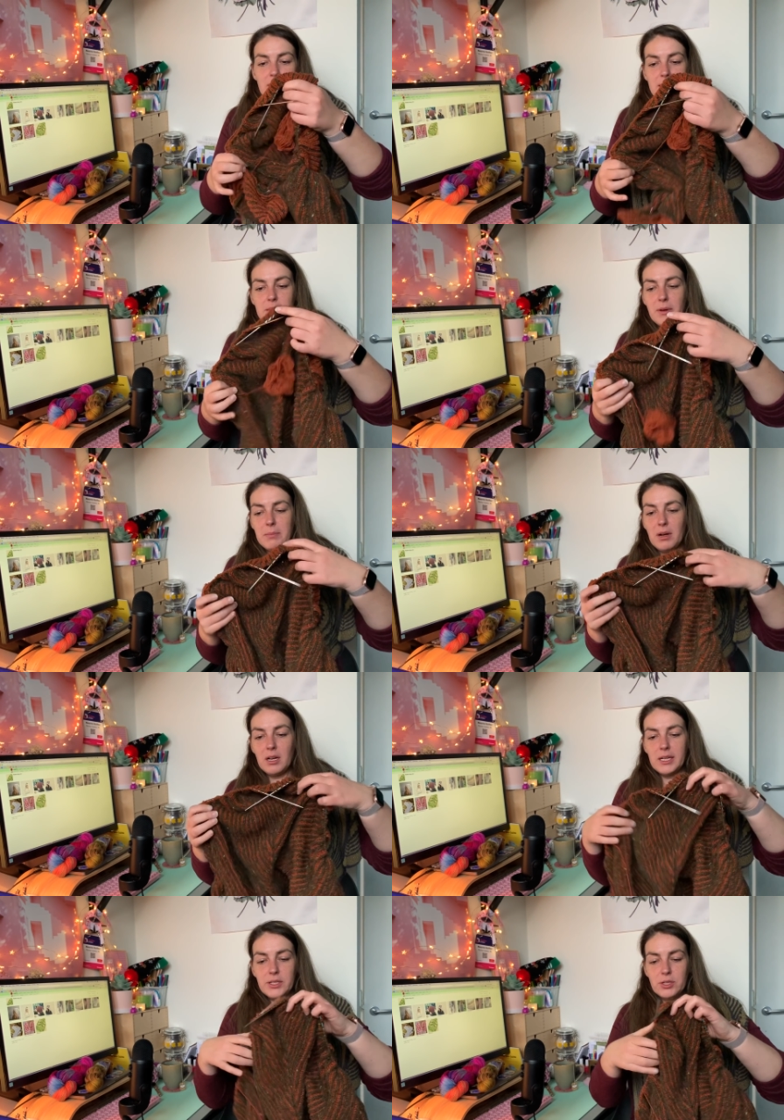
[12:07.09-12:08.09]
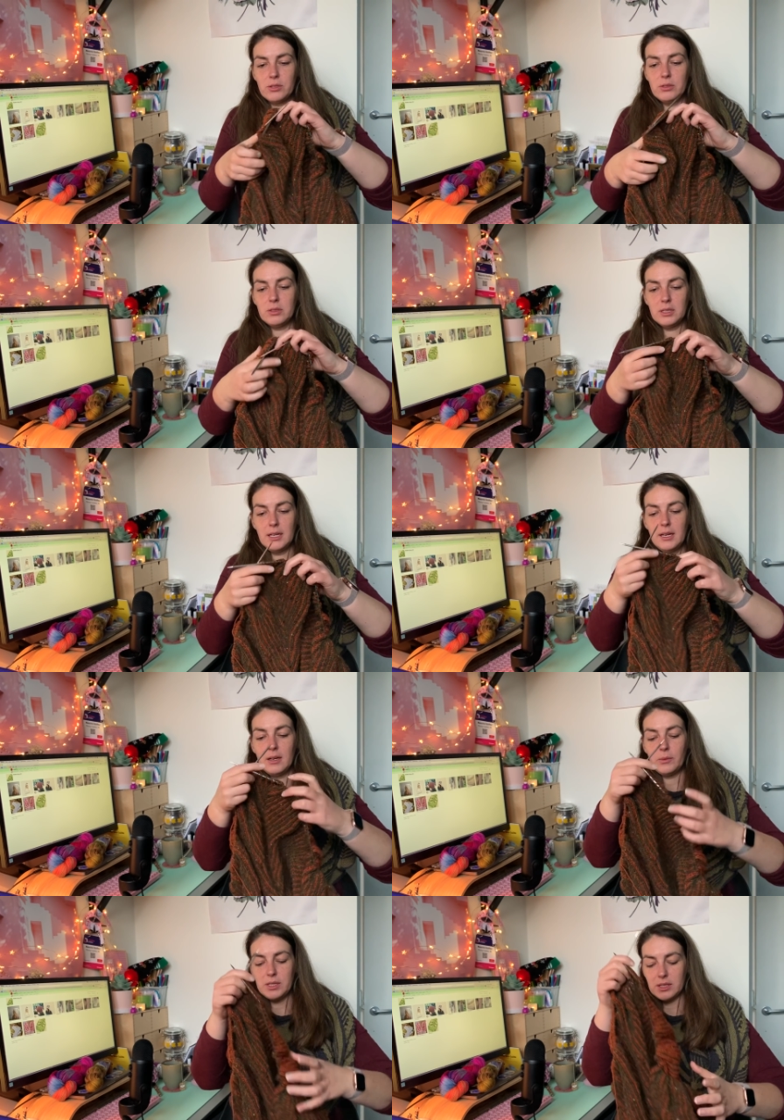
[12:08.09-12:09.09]
is my Marley Shawl,
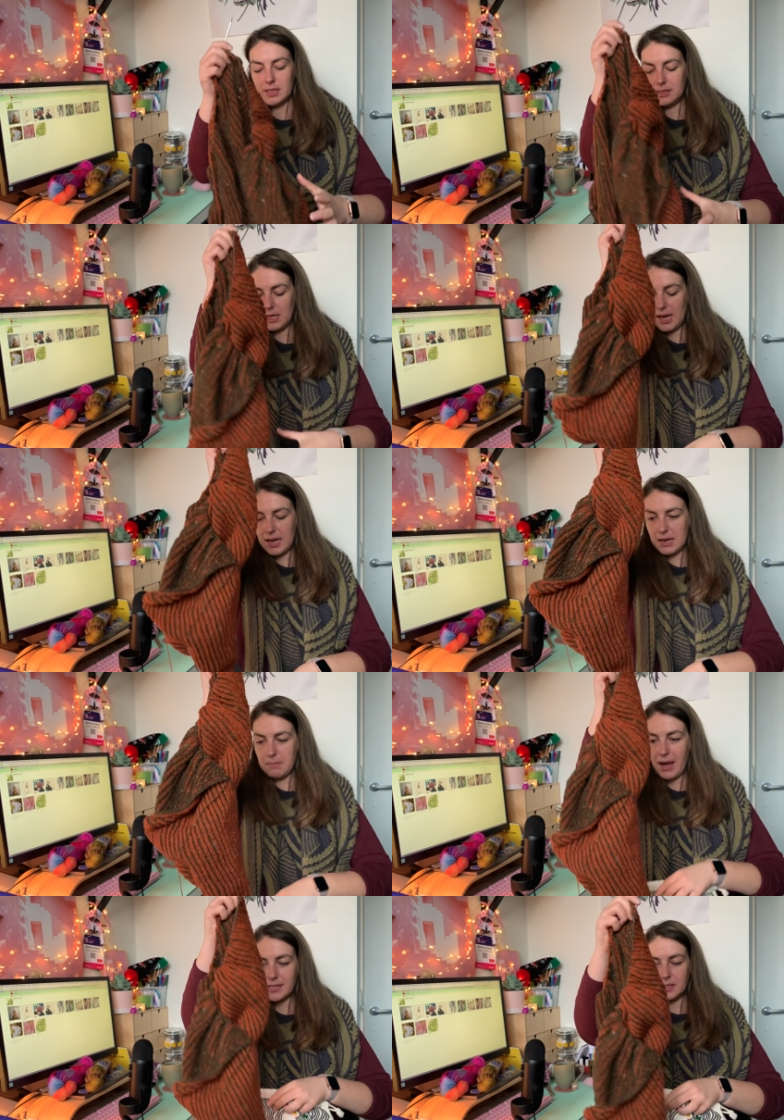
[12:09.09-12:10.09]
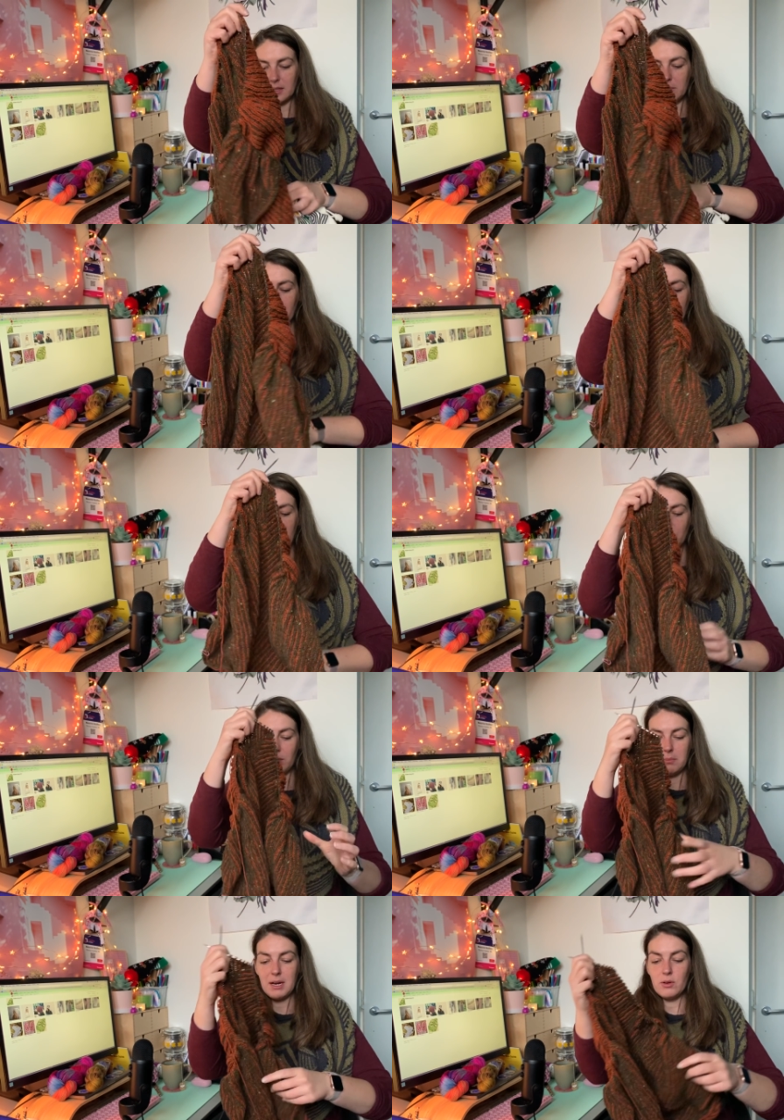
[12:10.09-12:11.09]
which is a pattern by
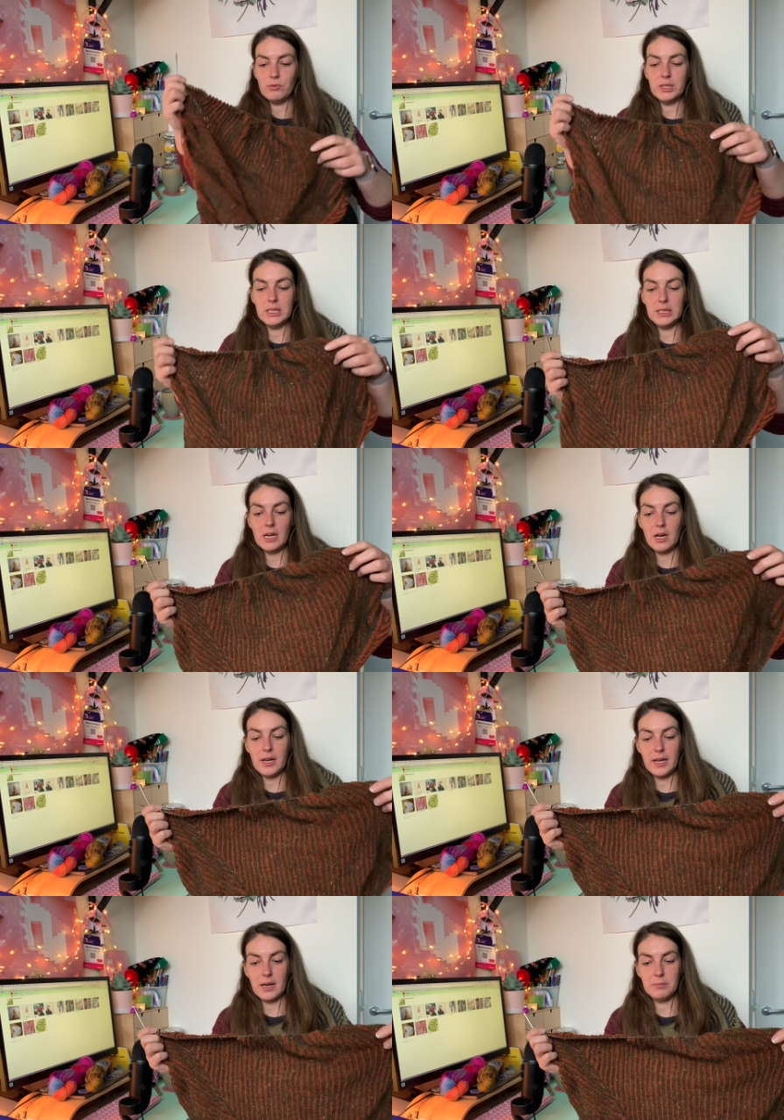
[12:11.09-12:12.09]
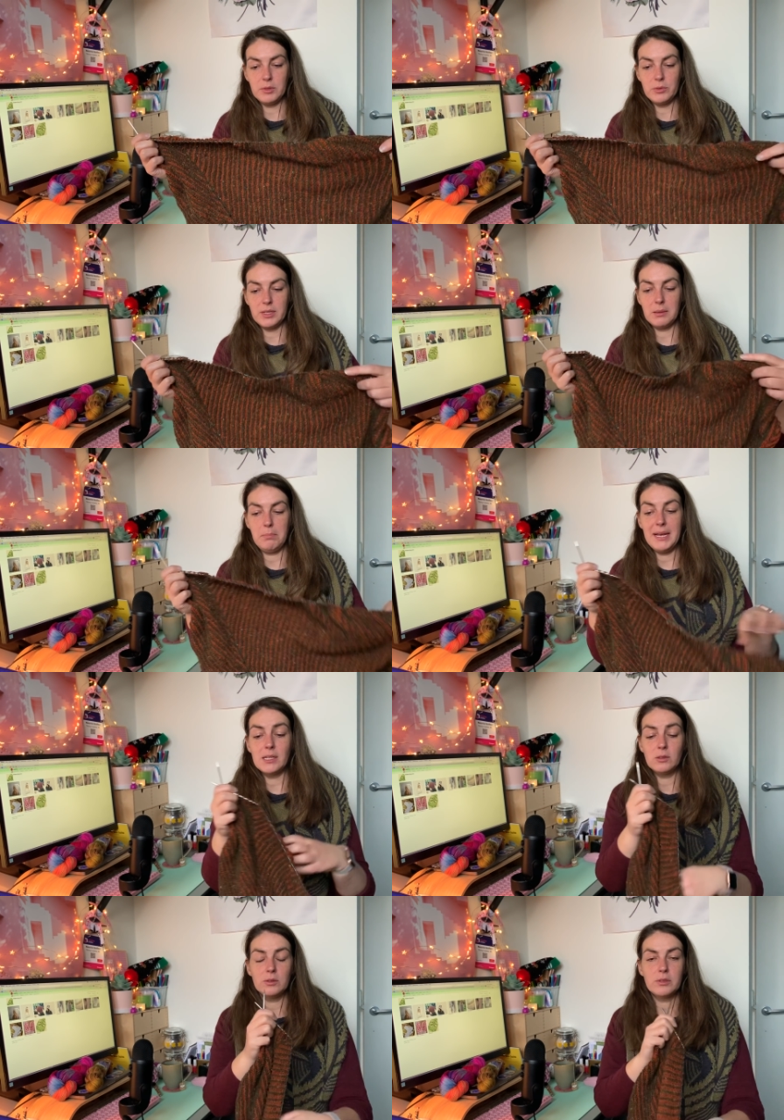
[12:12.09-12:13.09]
Andrea Mowry. I am using
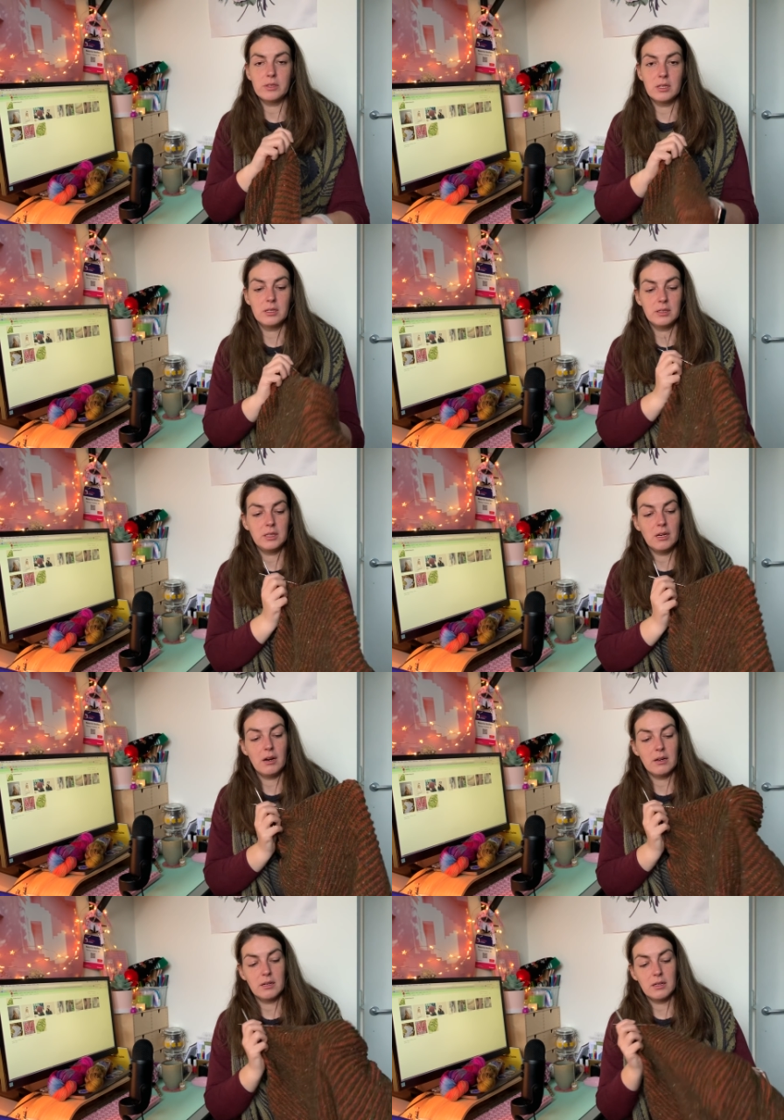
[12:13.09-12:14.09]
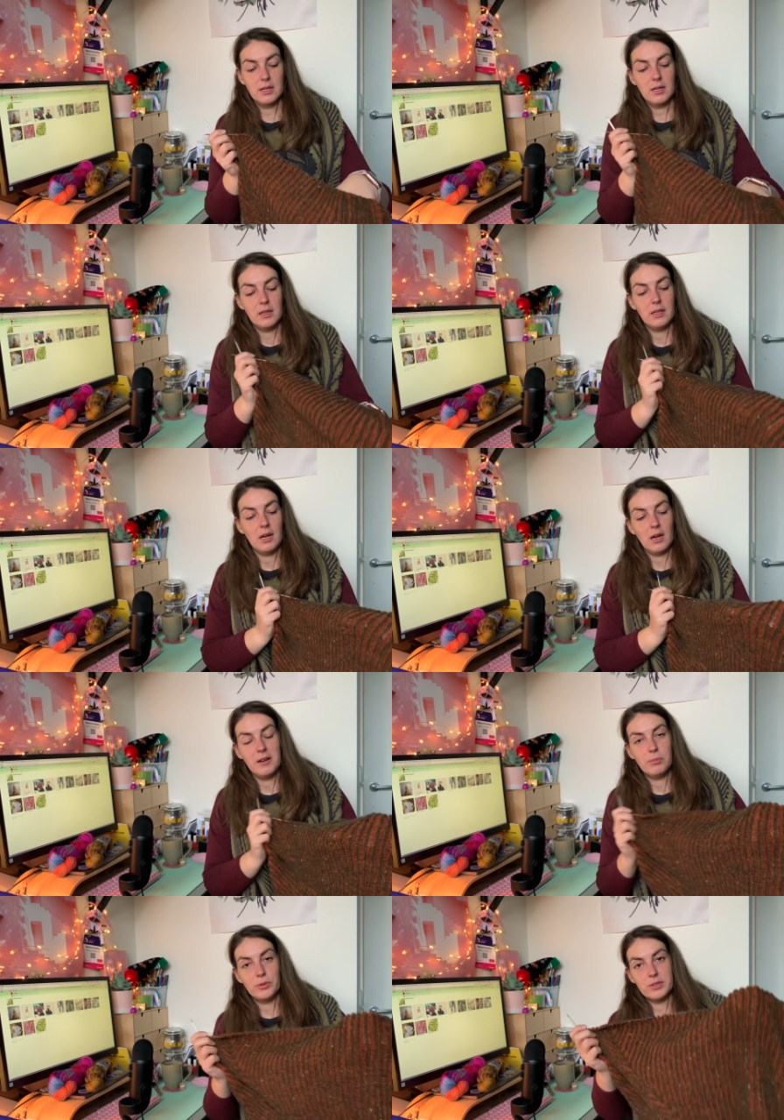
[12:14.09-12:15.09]
Pickles yarn that
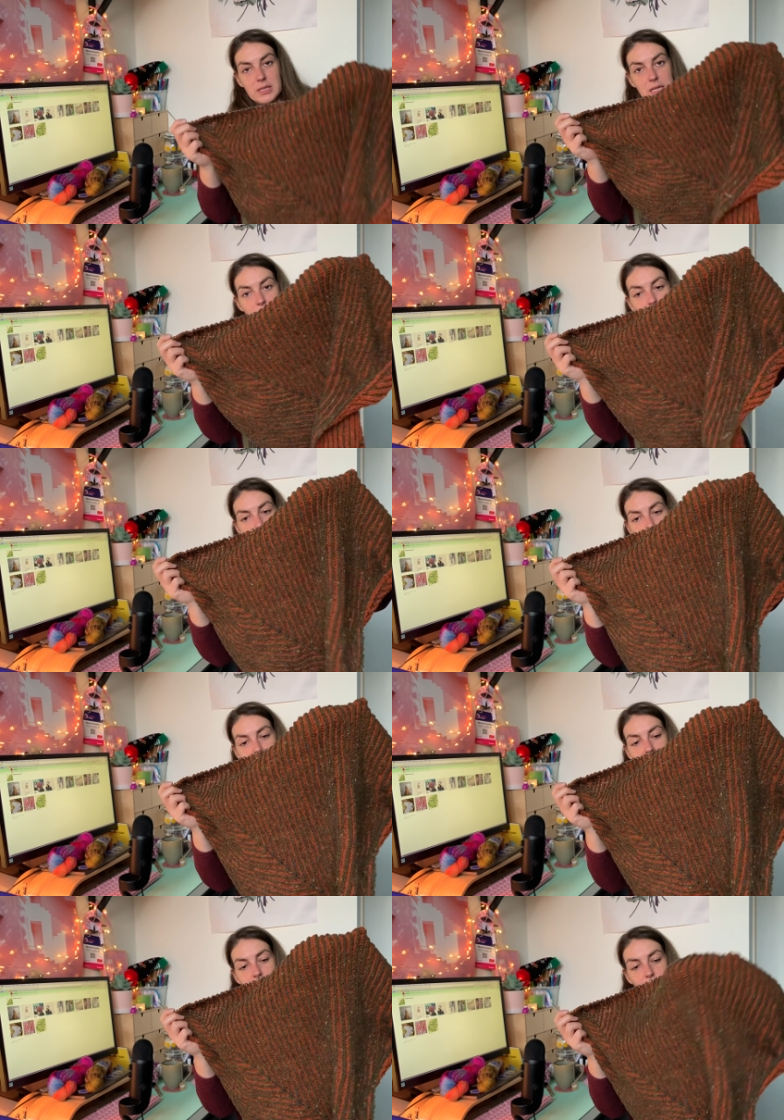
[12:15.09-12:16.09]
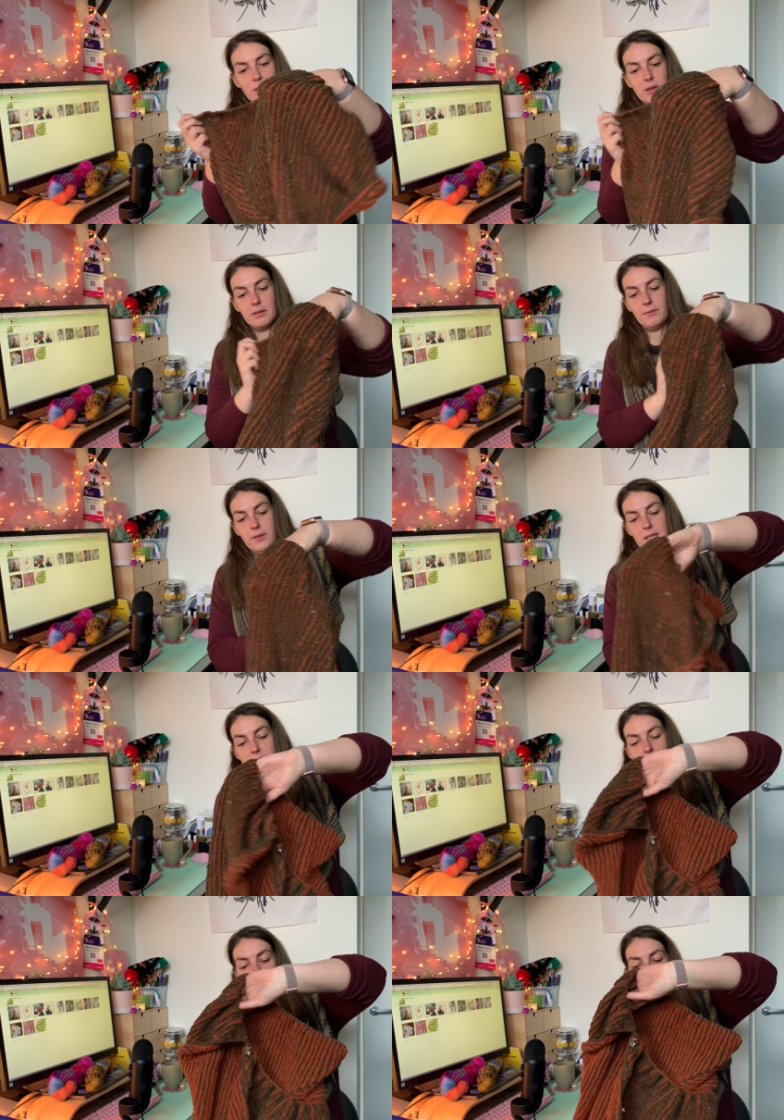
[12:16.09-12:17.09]
I bought in Oslo for
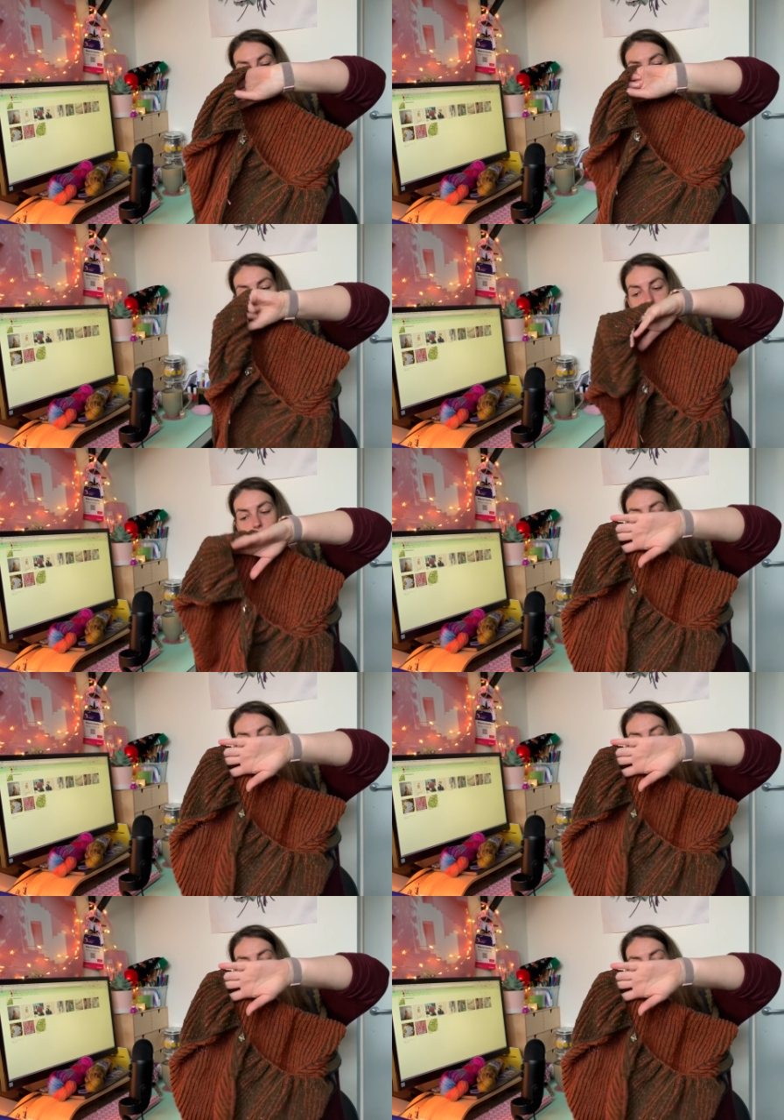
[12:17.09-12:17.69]
this. I have an